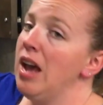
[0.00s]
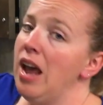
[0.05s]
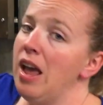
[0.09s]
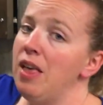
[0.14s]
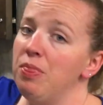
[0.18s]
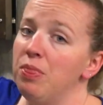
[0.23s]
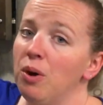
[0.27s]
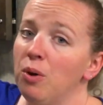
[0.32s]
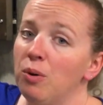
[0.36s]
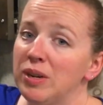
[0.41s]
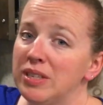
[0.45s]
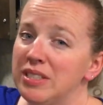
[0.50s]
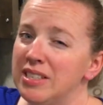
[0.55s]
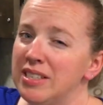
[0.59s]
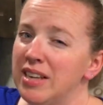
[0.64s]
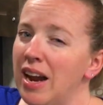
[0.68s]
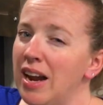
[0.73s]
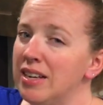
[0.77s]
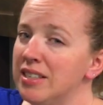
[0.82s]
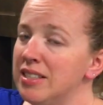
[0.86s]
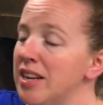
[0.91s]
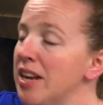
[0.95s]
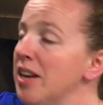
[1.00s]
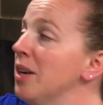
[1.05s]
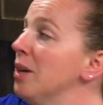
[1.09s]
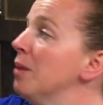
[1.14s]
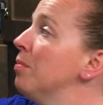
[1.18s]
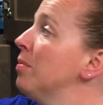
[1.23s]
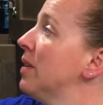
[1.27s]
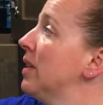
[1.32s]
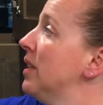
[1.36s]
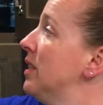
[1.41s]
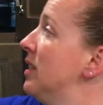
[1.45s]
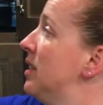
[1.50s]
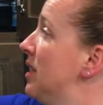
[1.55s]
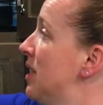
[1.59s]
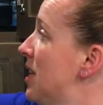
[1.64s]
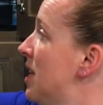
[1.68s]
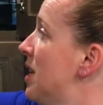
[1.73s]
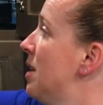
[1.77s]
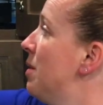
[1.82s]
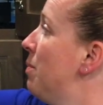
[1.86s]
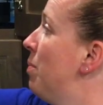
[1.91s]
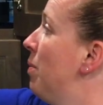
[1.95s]
And though it's not terribly
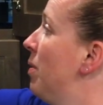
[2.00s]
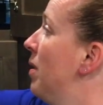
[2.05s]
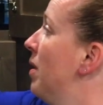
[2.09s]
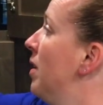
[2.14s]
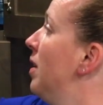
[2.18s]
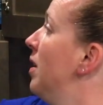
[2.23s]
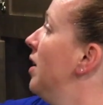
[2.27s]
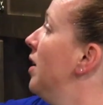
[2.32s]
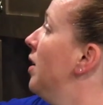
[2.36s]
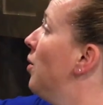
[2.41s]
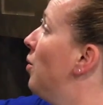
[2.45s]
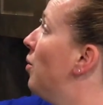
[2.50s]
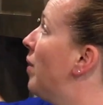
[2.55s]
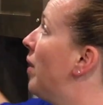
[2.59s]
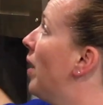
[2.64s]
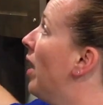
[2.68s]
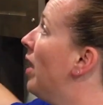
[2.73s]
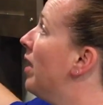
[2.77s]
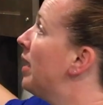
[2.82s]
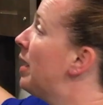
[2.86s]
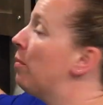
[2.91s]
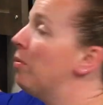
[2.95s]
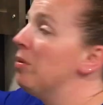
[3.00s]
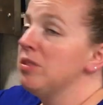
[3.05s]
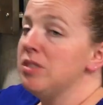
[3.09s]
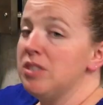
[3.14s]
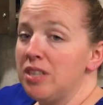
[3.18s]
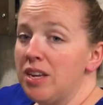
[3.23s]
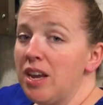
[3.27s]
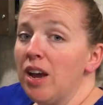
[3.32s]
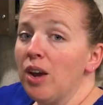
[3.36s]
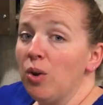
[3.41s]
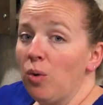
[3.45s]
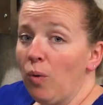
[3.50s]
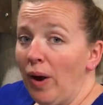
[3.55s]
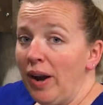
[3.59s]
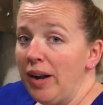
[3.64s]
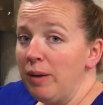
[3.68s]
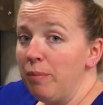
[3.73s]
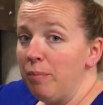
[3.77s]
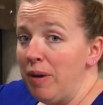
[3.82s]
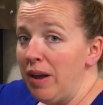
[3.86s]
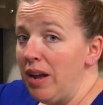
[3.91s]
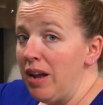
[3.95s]
deep, we are able to get
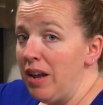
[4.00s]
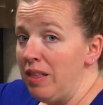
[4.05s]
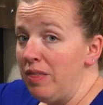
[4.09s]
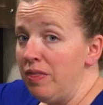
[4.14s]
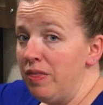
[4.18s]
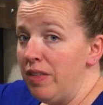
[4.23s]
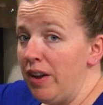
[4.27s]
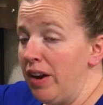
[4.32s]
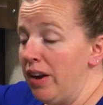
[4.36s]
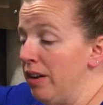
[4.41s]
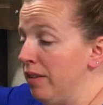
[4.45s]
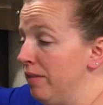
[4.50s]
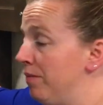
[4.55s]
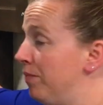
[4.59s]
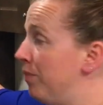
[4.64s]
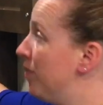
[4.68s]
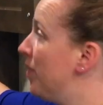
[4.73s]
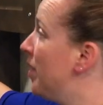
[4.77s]
quite a bit in there.